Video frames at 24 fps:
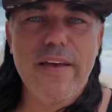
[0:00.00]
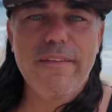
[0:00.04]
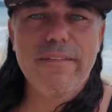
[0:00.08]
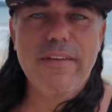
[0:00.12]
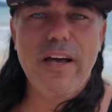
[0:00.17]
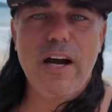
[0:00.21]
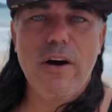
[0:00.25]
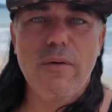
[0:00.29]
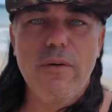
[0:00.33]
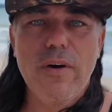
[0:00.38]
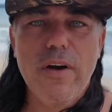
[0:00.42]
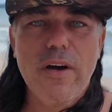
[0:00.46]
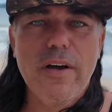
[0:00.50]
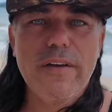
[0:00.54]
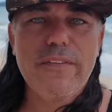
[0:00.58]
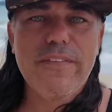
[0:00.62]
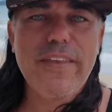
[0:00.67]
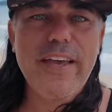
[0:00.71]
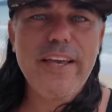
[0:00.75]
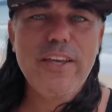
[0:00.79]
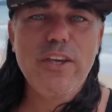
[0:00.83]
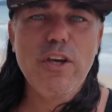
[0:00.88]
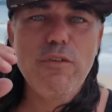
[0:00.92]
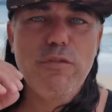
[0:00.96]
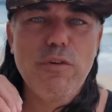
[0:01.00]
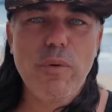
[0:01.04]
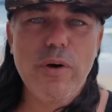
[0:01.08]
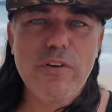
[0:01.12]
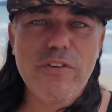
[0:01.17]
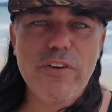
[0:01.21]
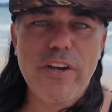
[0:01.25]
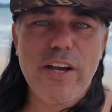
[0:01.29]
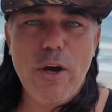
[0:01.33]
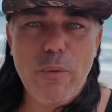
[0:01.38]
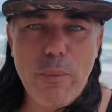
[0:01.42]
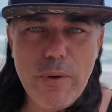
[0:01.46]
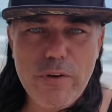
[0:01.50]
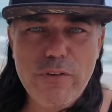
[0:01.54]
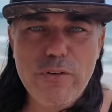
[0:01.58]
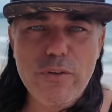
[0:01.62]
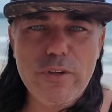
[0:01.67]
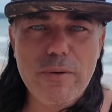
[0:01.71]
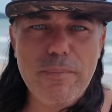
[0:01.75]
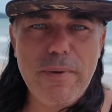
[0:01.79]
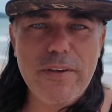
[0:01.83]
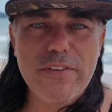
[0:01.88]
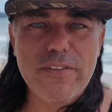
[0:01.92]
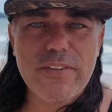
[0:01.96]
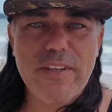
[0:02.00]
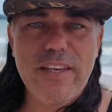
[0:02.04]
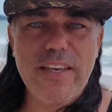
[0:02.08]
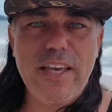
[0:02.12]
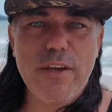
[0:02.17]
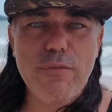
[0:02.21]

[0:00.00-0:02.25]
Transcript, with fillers: Now, Thank you for watching. I wish you an amazing day.